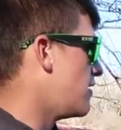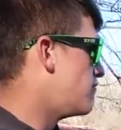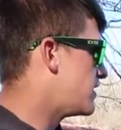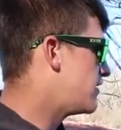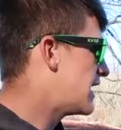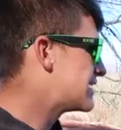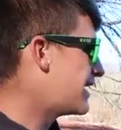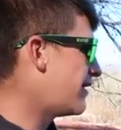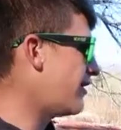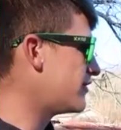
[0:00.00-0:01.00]
But you guys
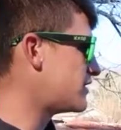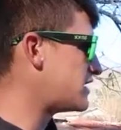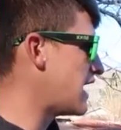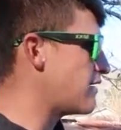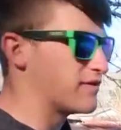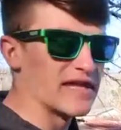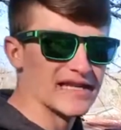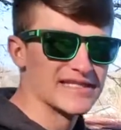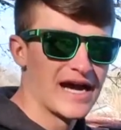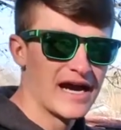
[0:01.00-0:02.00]
got to understand with
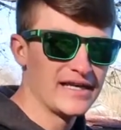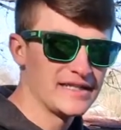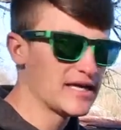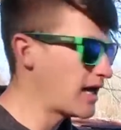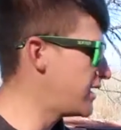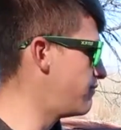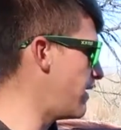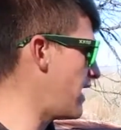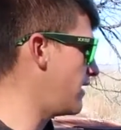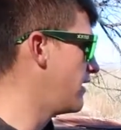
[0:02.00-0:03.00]
that tiny, tiny
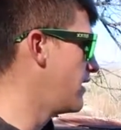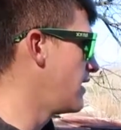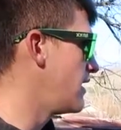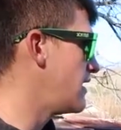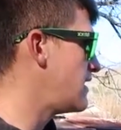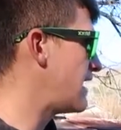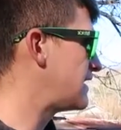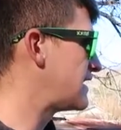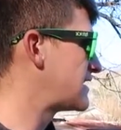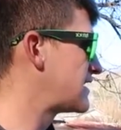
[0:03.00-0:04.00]
bait,
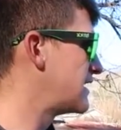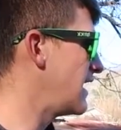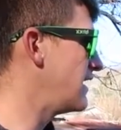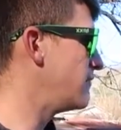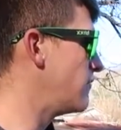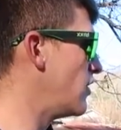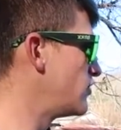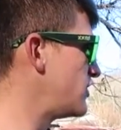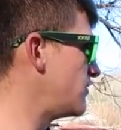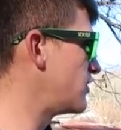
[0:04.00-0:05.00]
that the slight
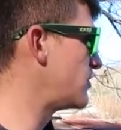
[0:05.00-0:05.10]
motion